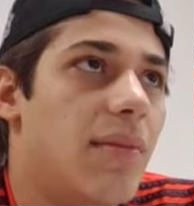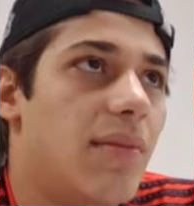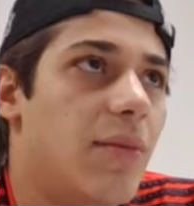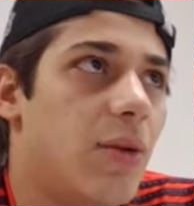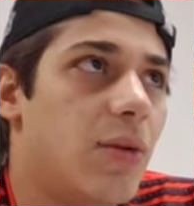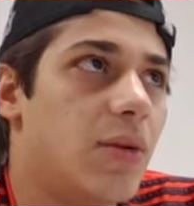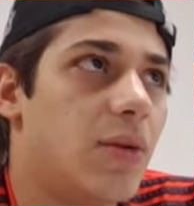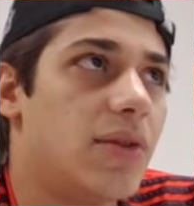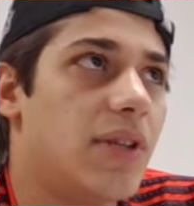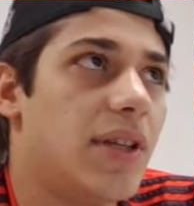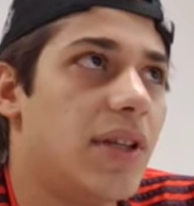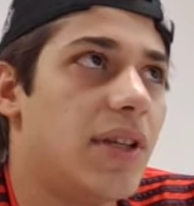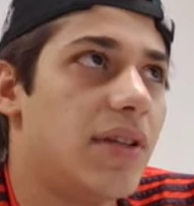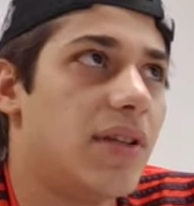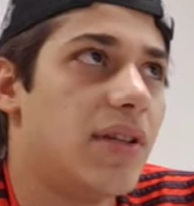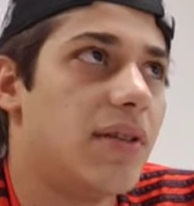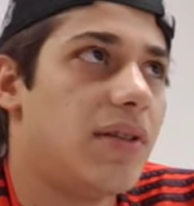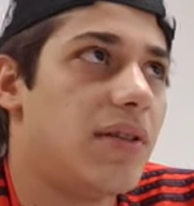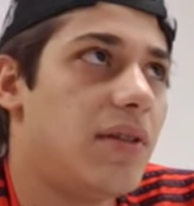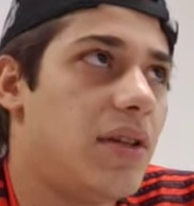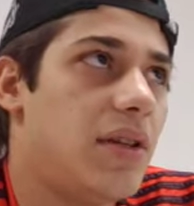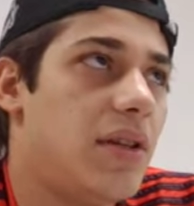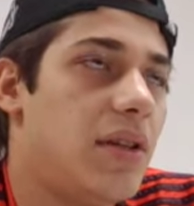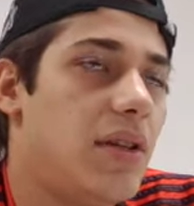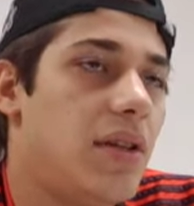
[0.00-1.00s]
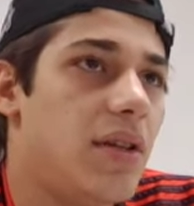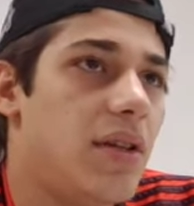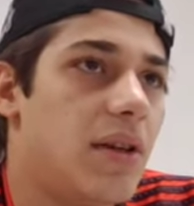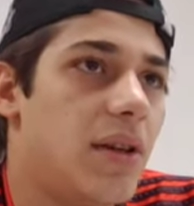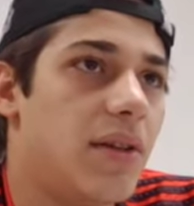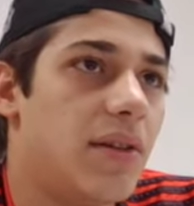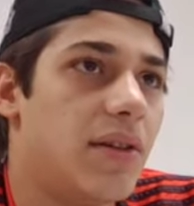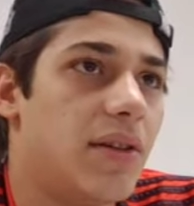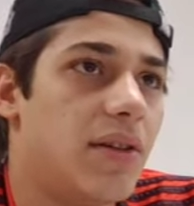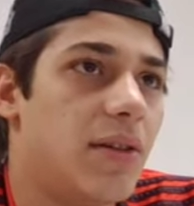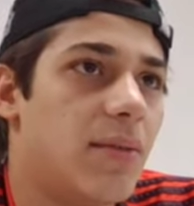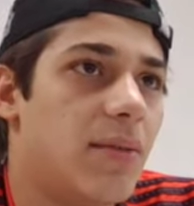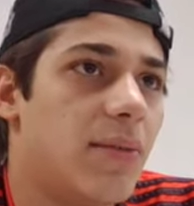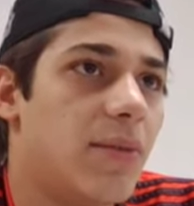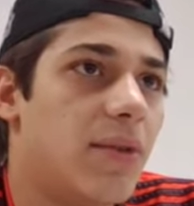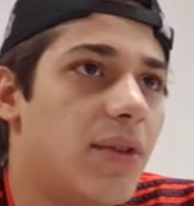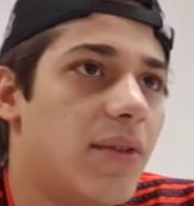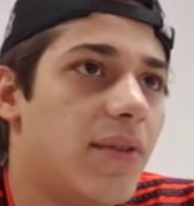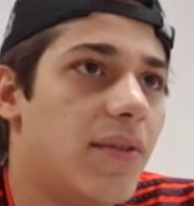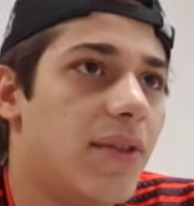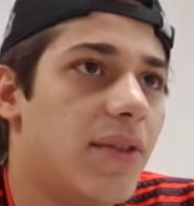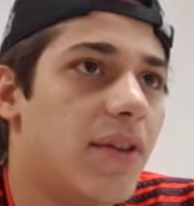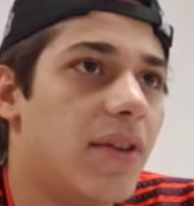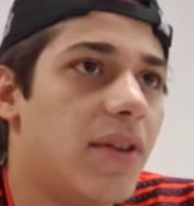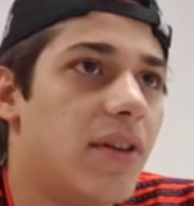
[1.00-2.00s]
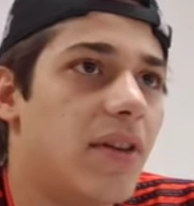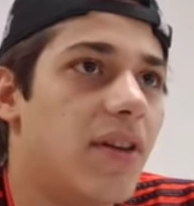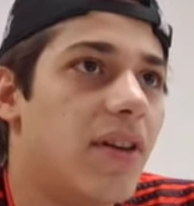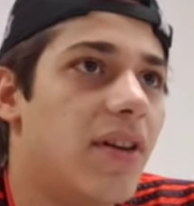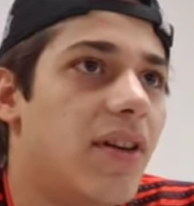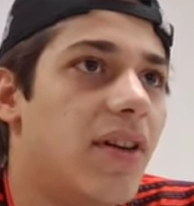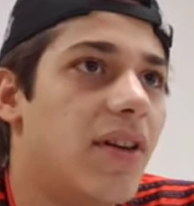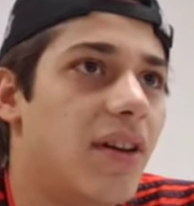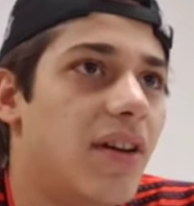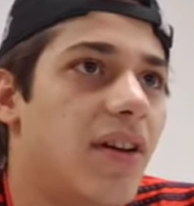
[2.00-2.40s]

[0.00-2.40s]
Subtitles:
MO6T, and the number of the.